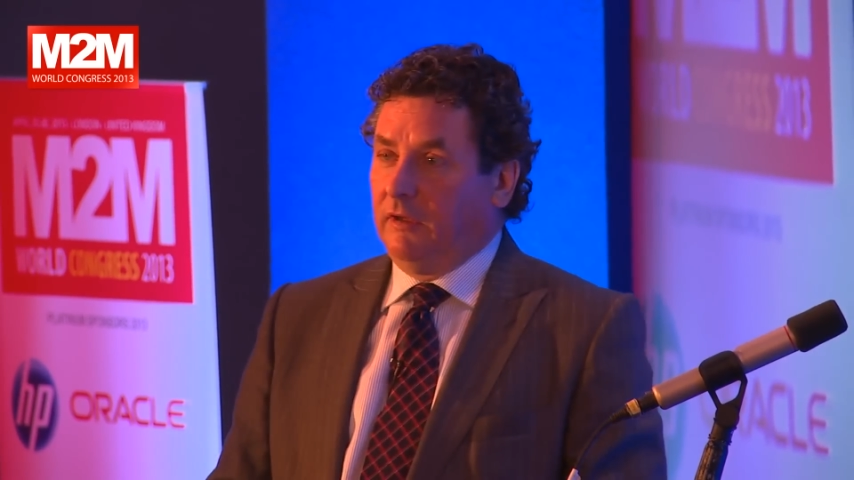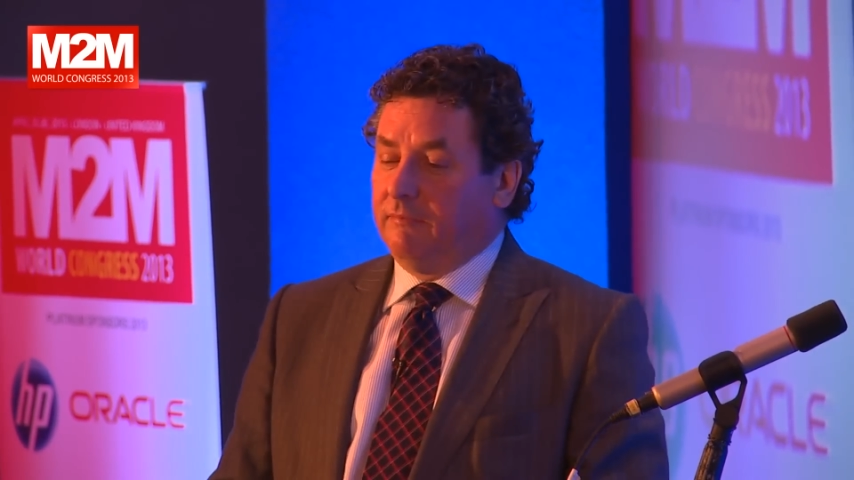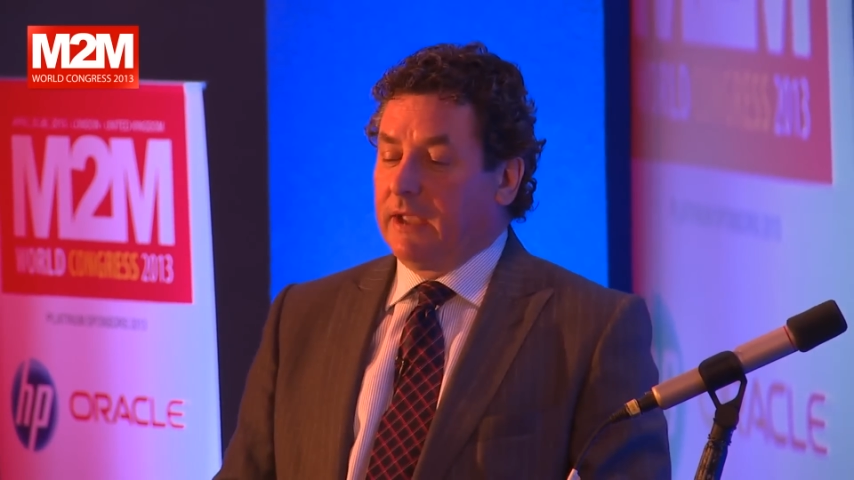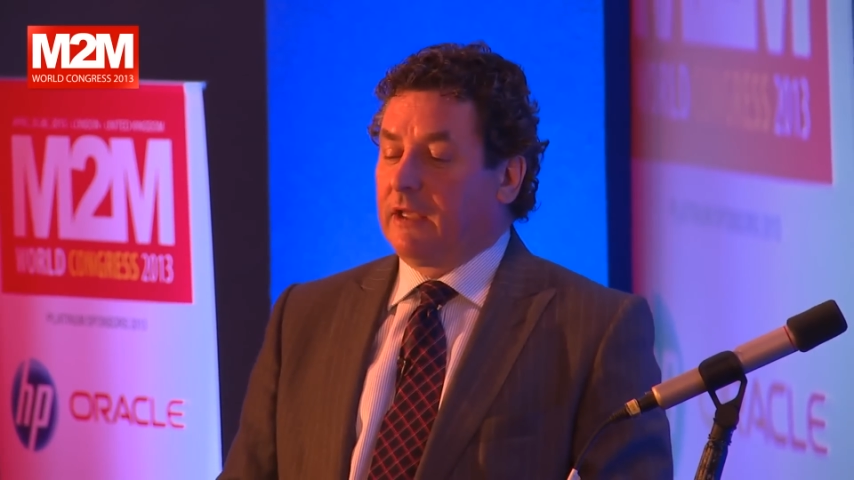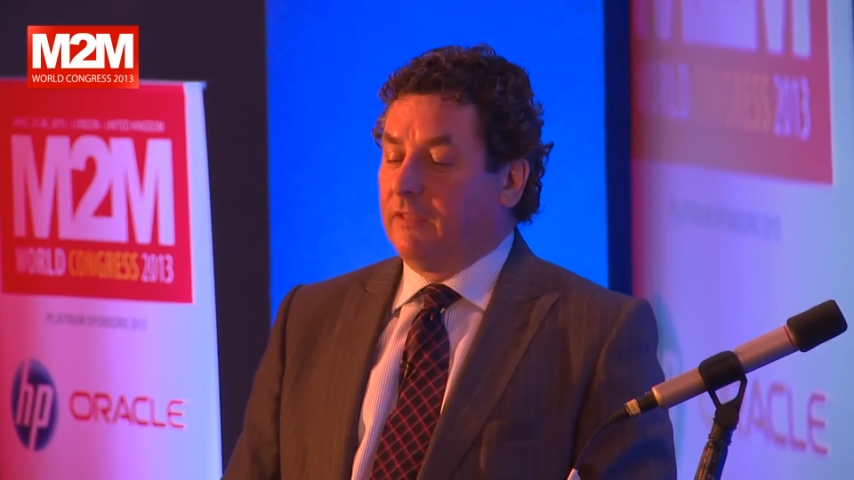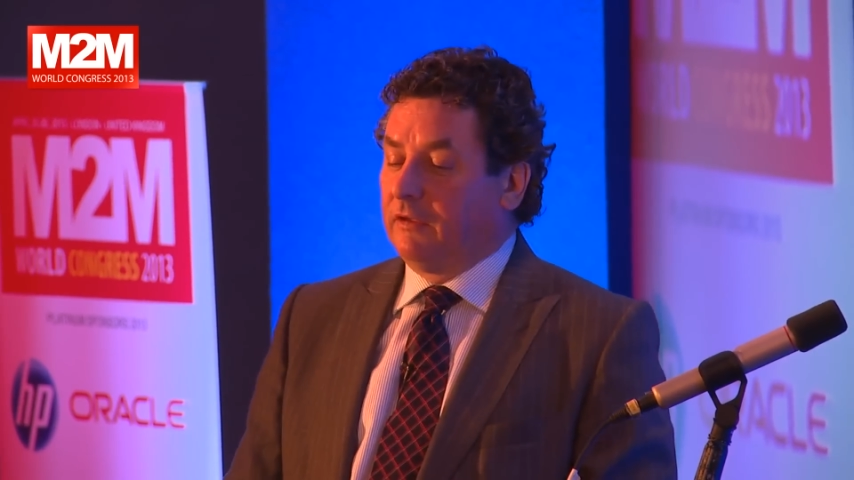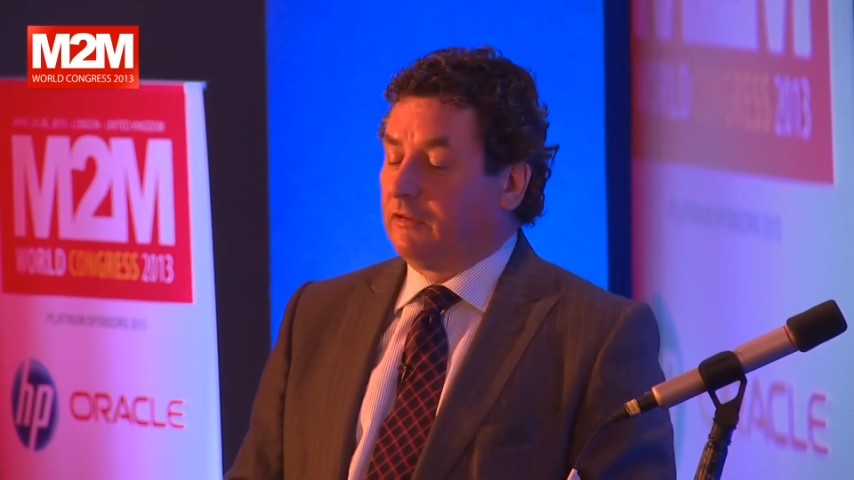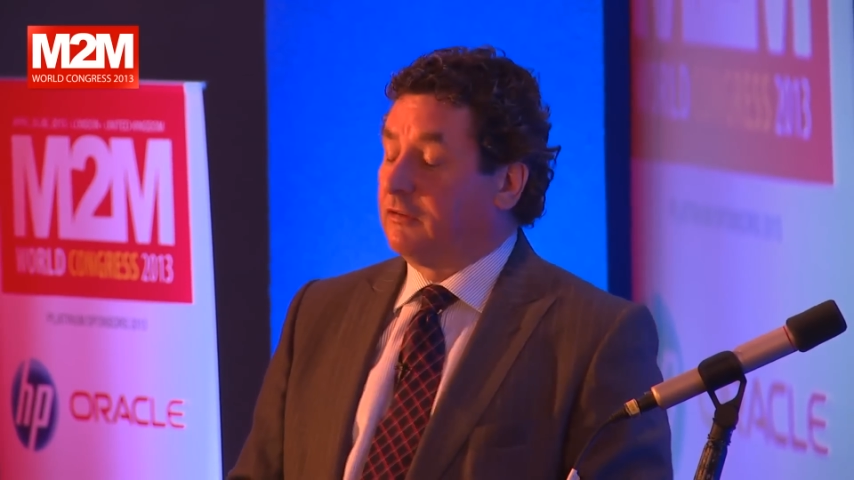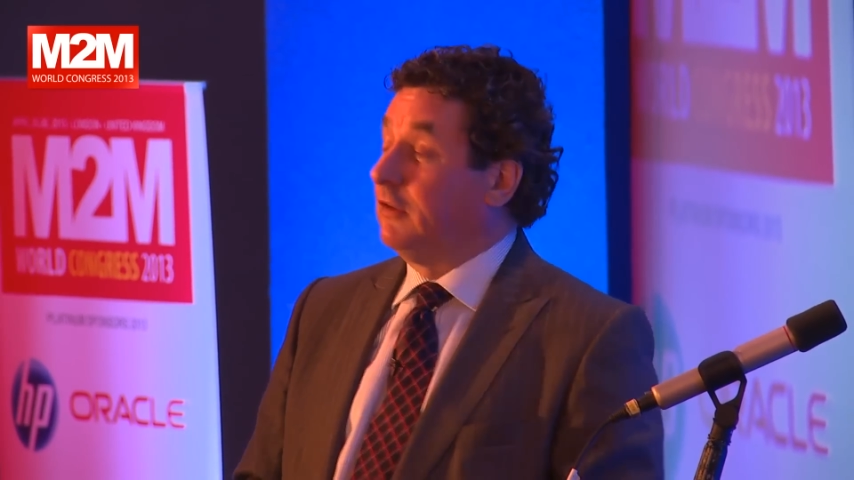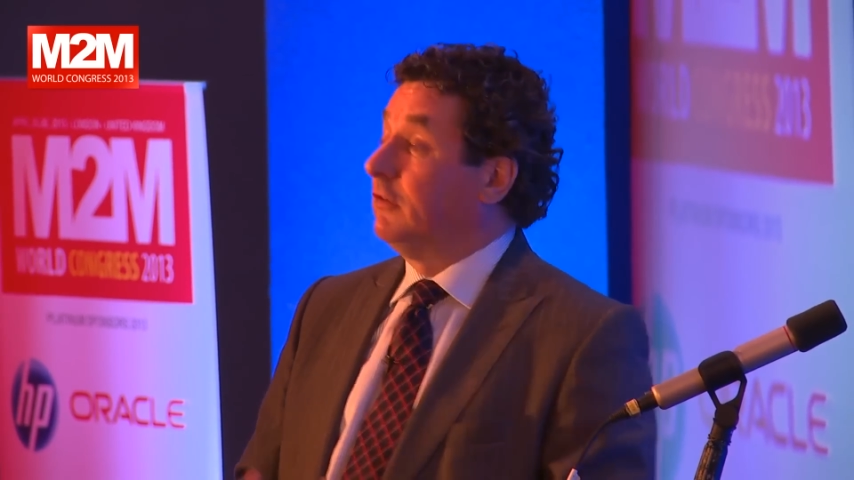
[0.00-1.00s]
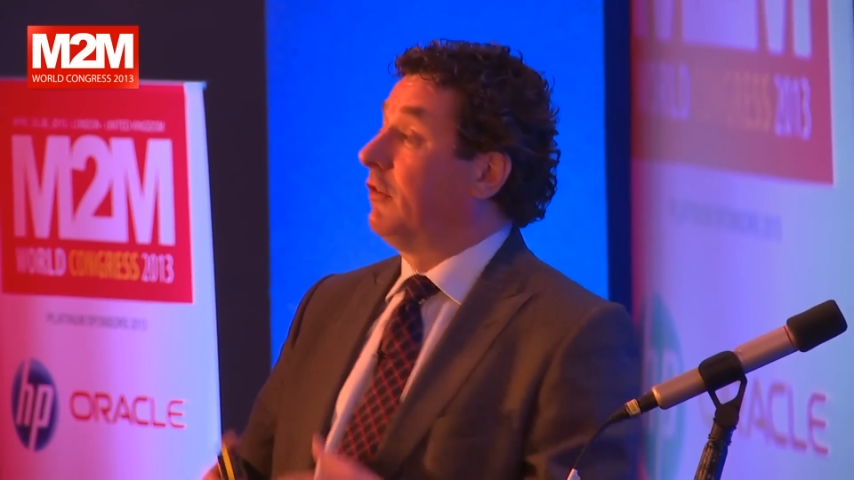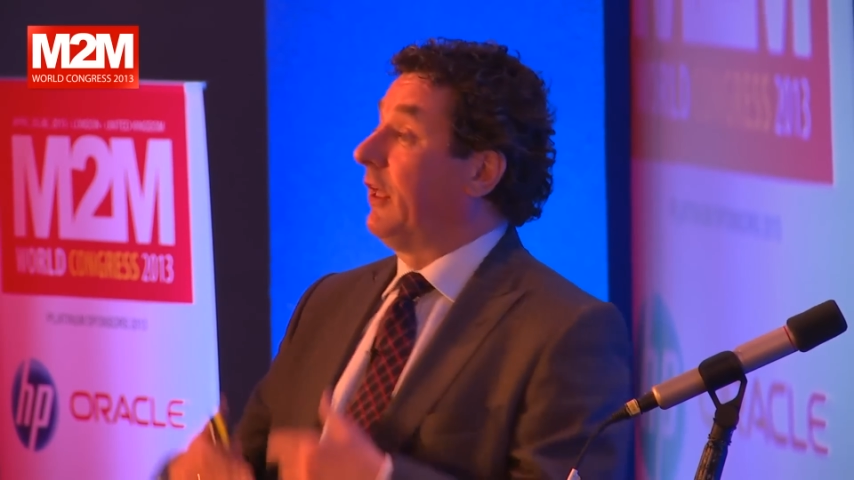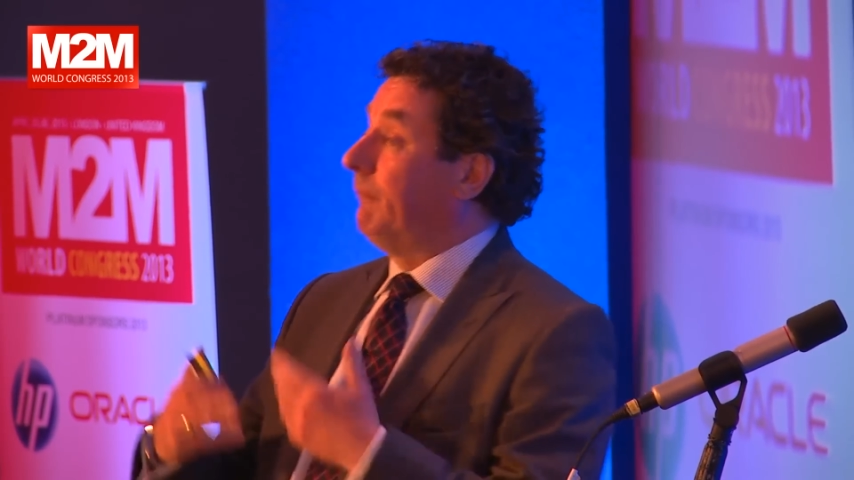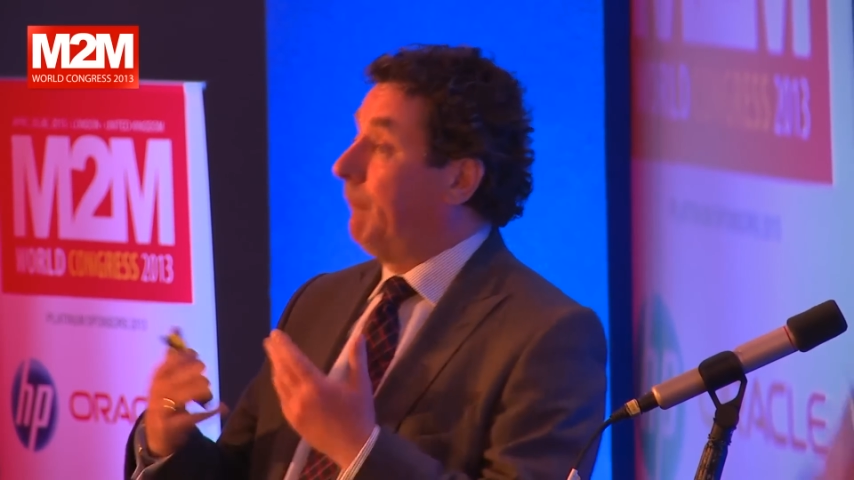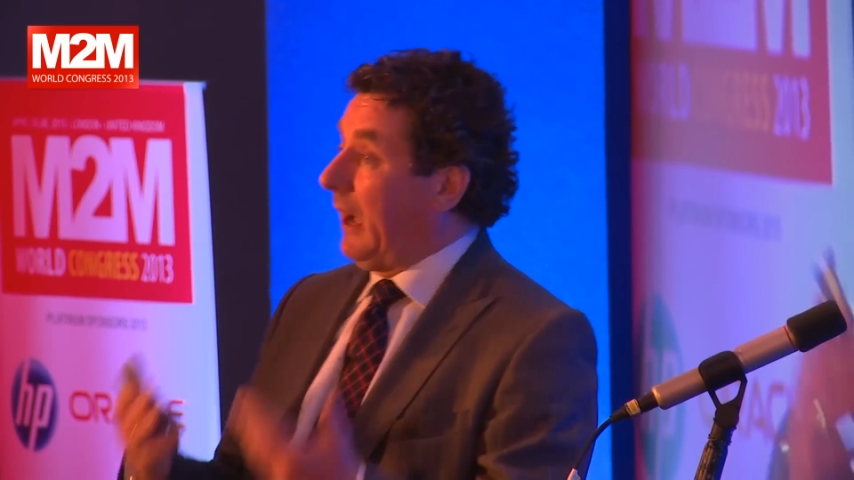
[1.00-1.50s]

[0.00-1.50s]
making those decisions then